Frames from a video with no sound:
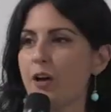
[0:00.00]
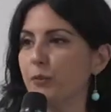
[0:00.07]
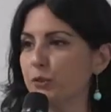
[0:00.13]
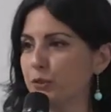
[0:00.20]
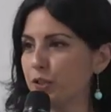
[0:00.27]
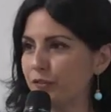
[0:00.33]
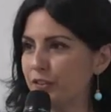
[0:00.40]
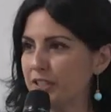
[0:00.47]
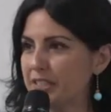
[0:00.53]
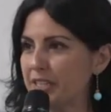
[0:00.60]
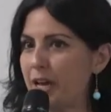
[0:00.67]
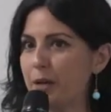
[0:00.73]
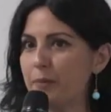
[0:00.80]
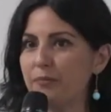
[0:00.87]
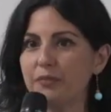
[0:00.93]
Most of the
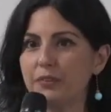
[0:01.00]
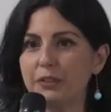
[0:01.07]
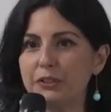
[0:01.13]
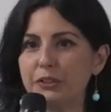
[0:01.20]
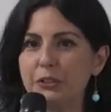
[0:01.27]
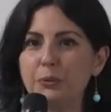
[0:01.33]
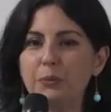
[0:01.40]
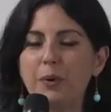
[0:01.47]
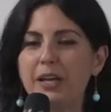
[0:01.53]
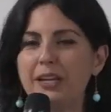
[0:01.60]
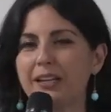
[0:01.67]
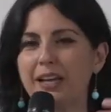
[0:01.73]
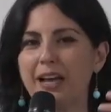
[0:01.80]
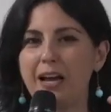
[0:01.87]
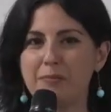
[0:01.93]
time, the
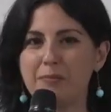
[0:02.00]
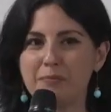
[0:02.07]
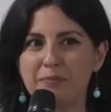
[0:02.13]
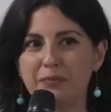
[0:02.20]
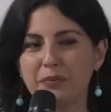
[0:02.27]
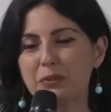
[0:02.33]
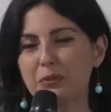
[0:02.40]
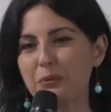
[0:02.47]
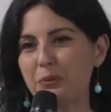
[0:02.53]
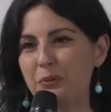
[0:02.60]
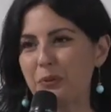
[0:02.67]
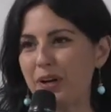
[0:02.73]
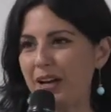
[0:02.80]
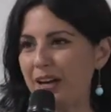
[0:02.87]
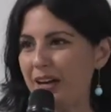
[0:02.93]
UN come to